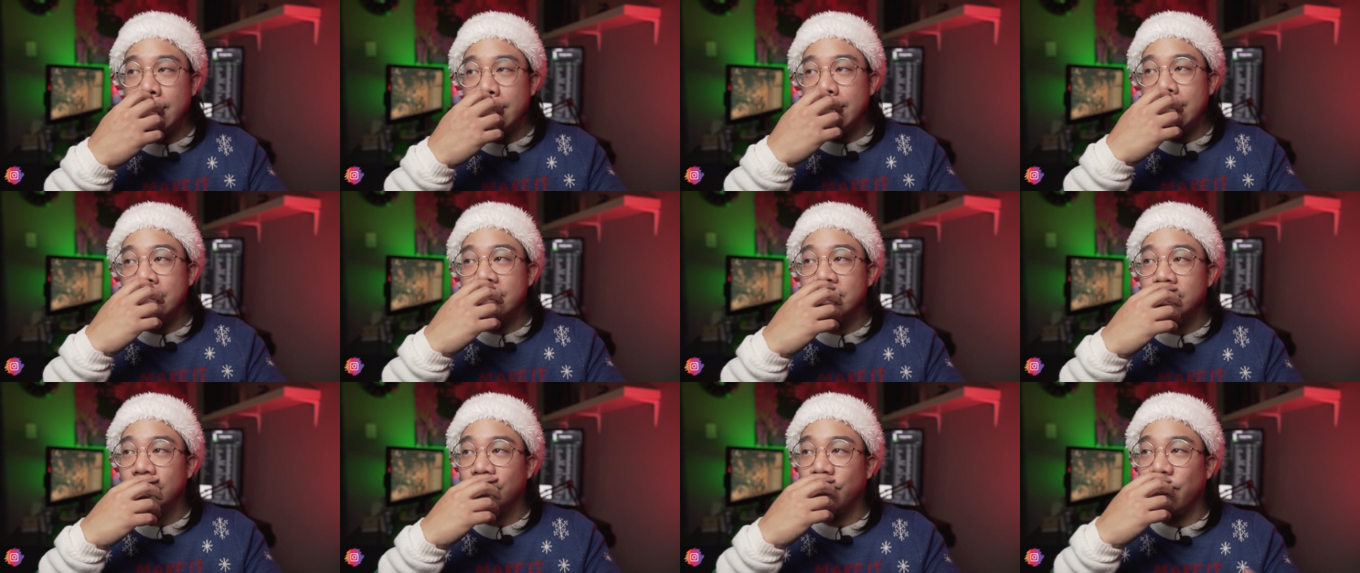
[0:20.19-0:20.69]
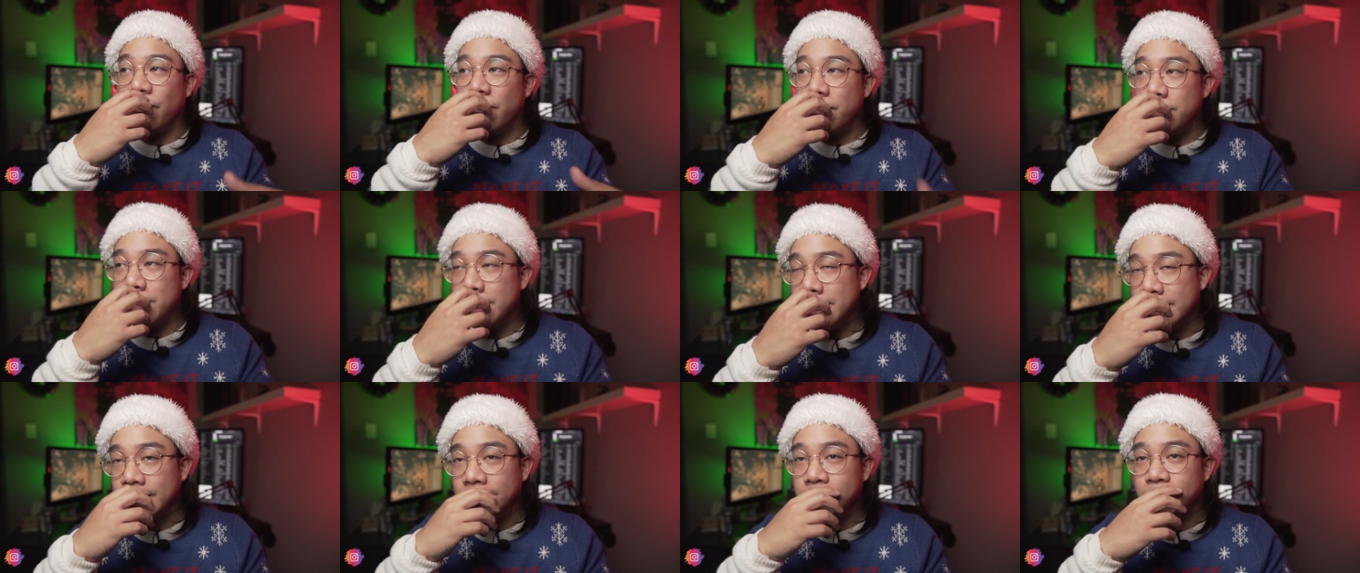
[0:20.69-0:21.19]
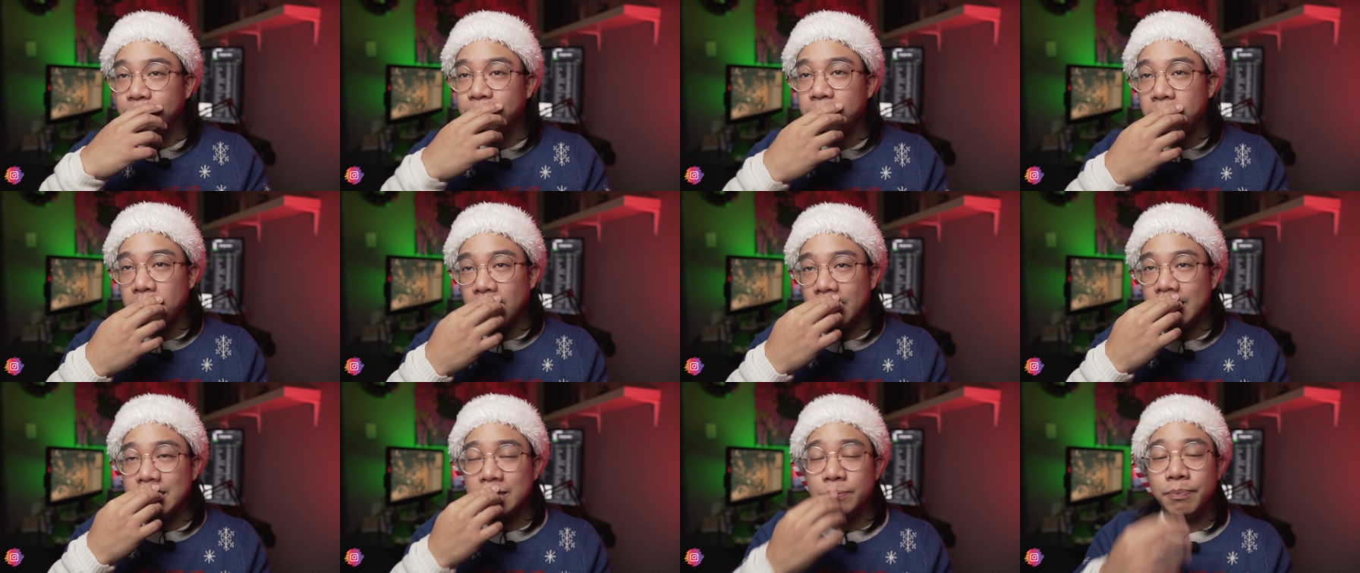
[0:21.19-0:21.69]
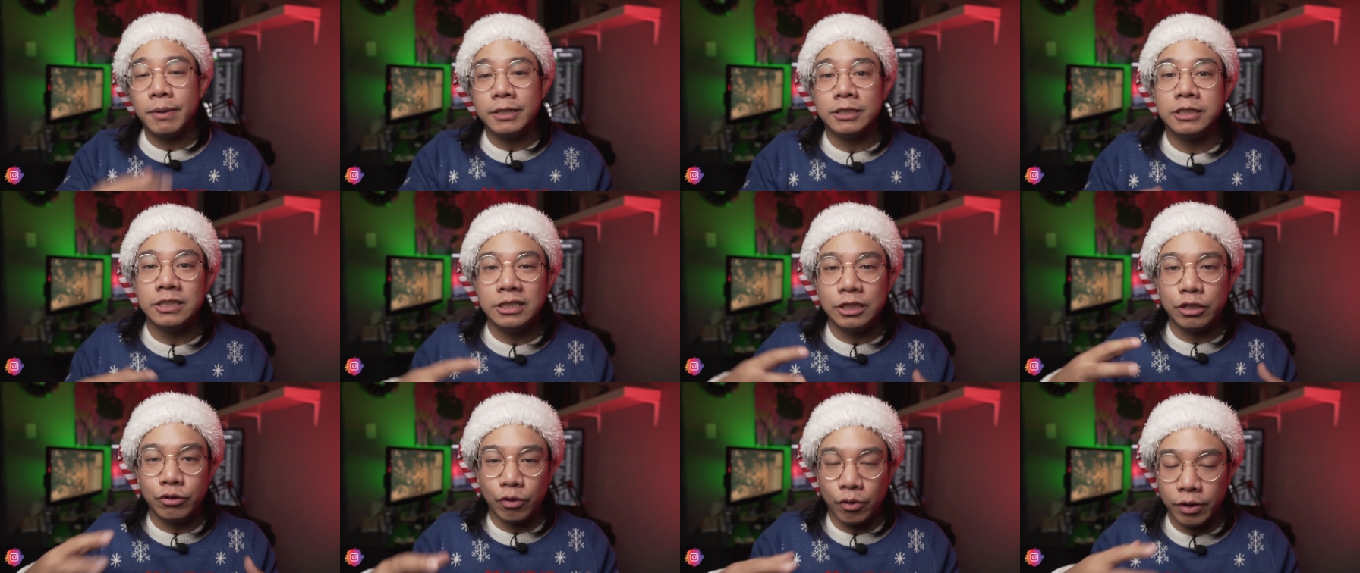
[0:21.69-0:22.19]
it is for me,
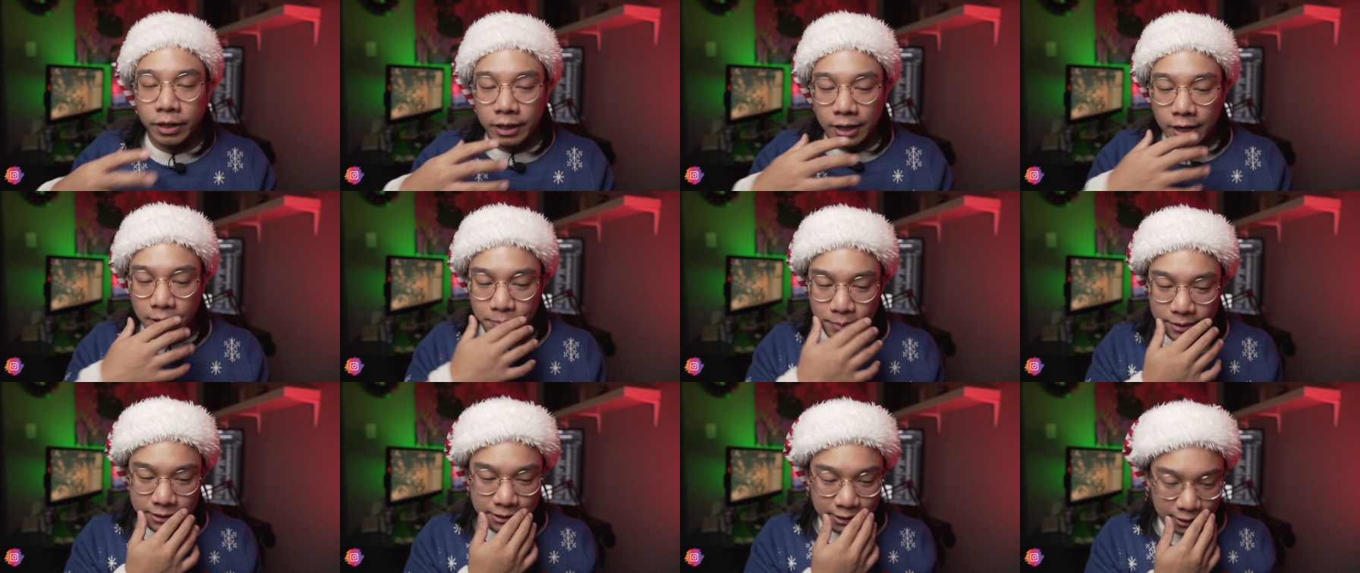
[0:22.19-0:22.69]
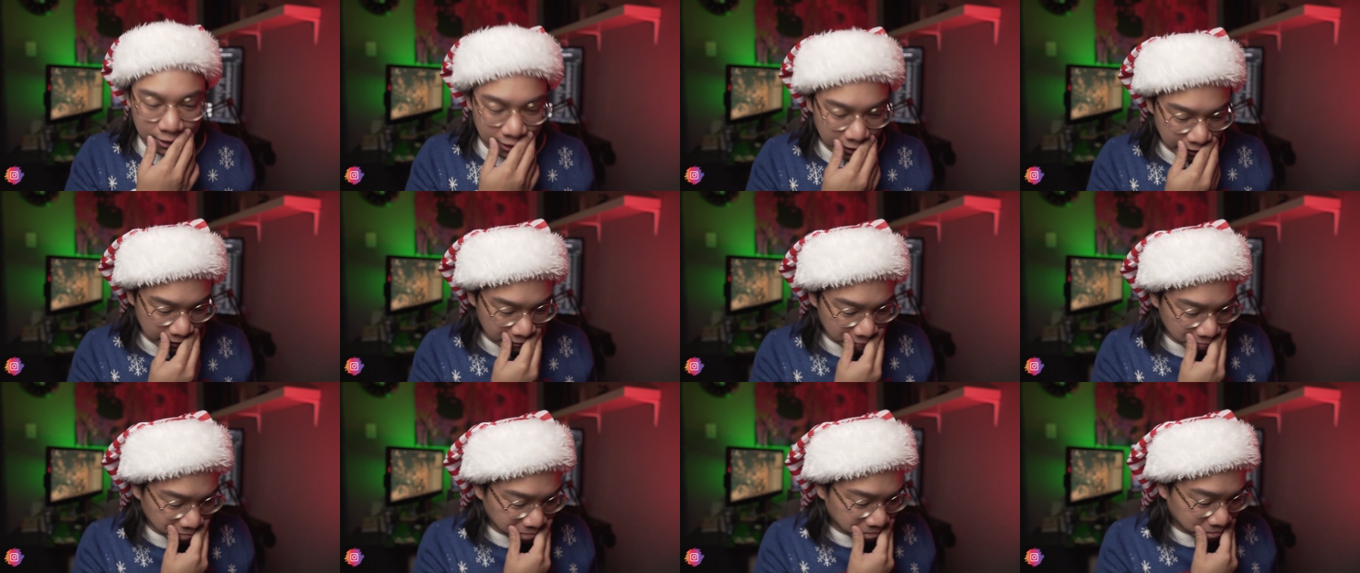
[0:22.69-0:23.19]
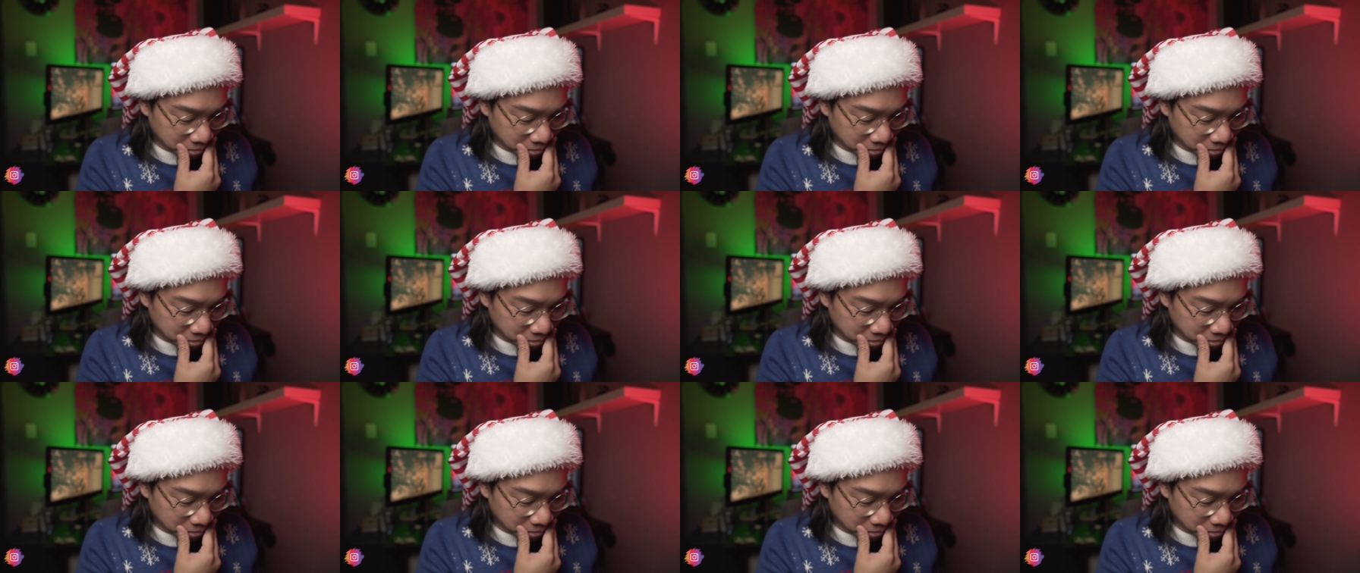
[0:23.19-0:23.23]
especially growing up as a kid.